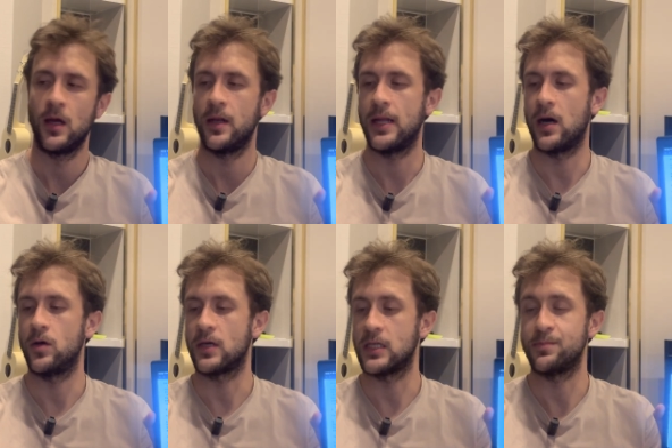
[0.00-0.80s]
Now
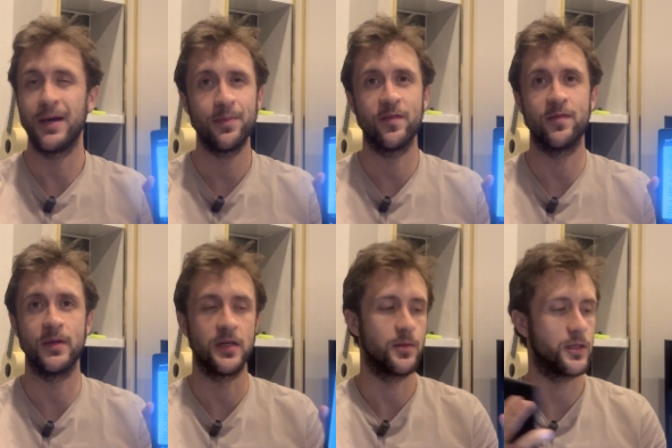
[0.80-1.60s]
you guys might be
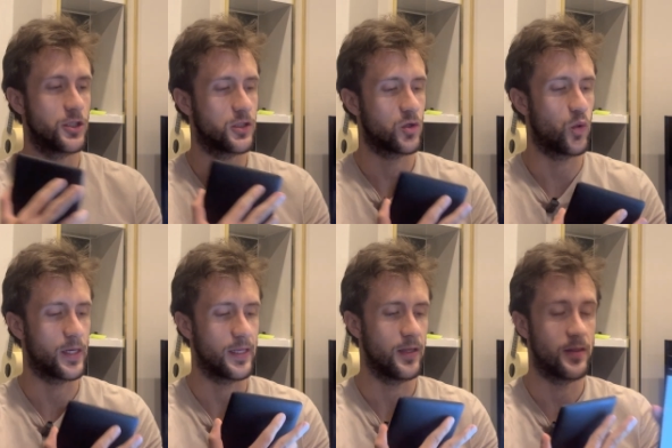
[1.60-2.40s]
familiar, but just
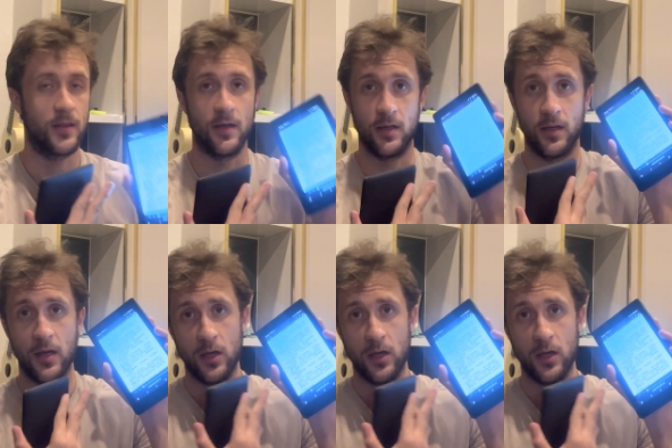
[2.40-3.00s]
quickly, the